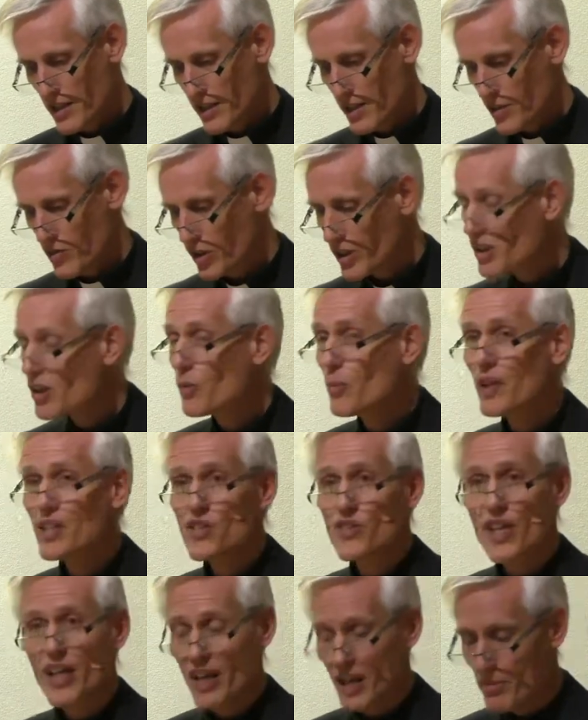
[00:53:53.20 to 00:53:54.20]
What can we
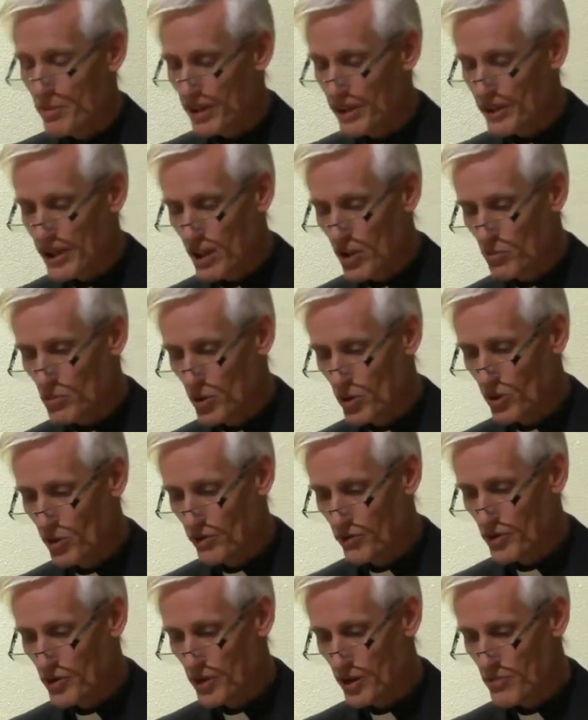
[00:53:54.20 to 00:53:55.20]
say about how Paul
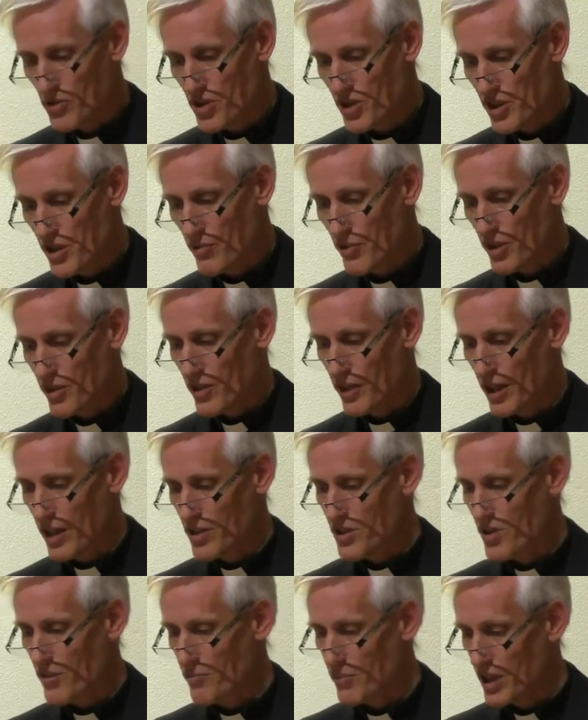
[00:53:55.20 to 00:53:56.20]
formed Timothy
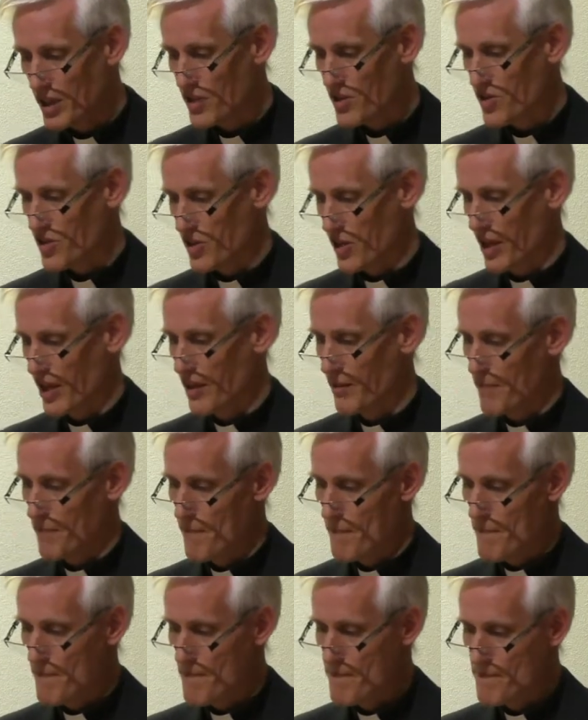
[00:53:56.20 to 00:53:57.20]
as a minister?
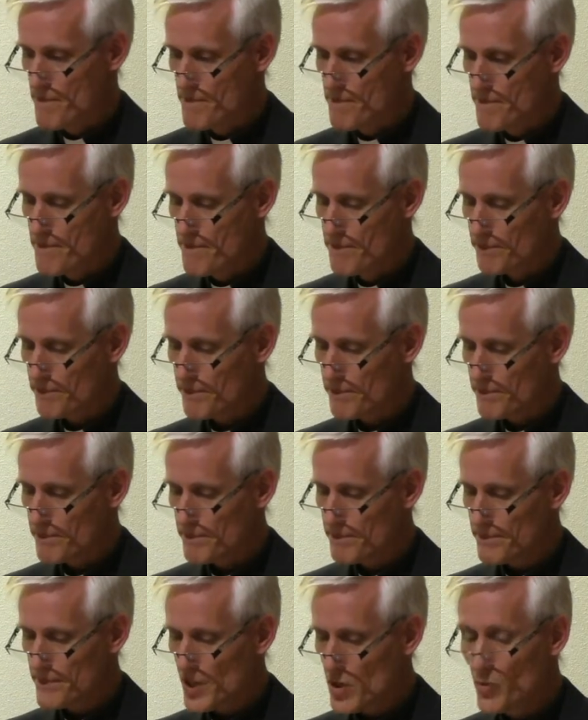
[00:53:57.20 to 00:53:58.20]

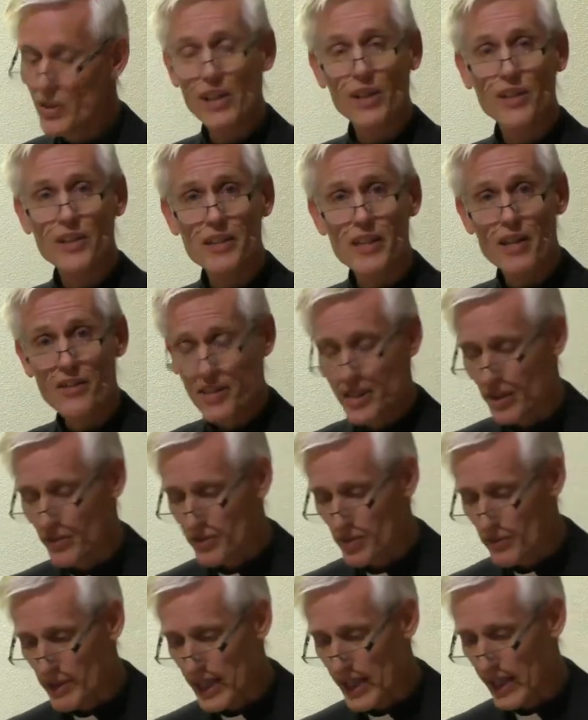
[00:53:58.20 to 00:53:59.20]
We learn nothing
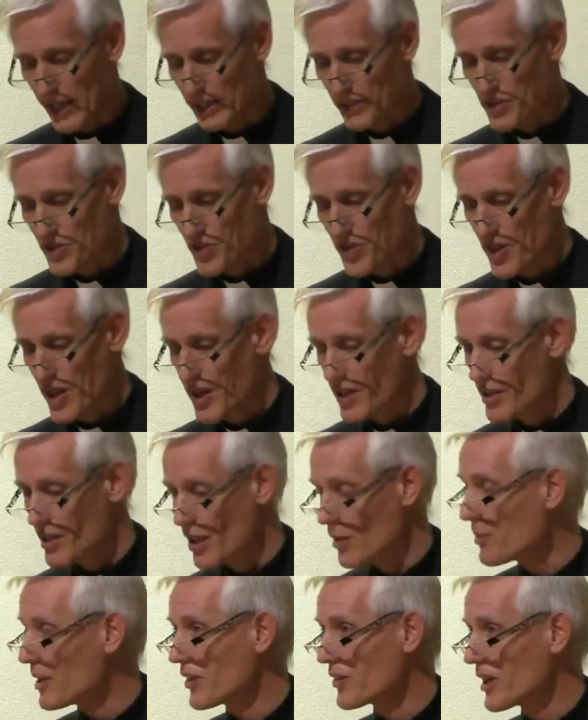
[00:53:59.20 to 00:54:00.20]
from Acts
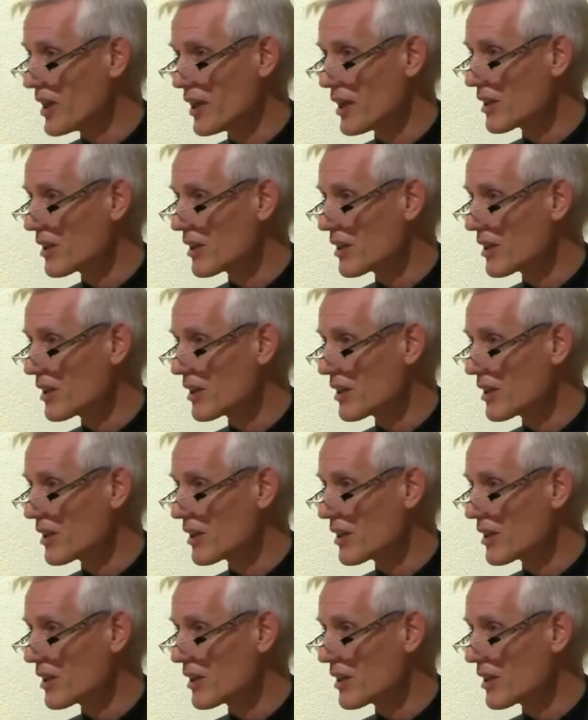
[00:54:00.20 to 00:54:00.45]
about any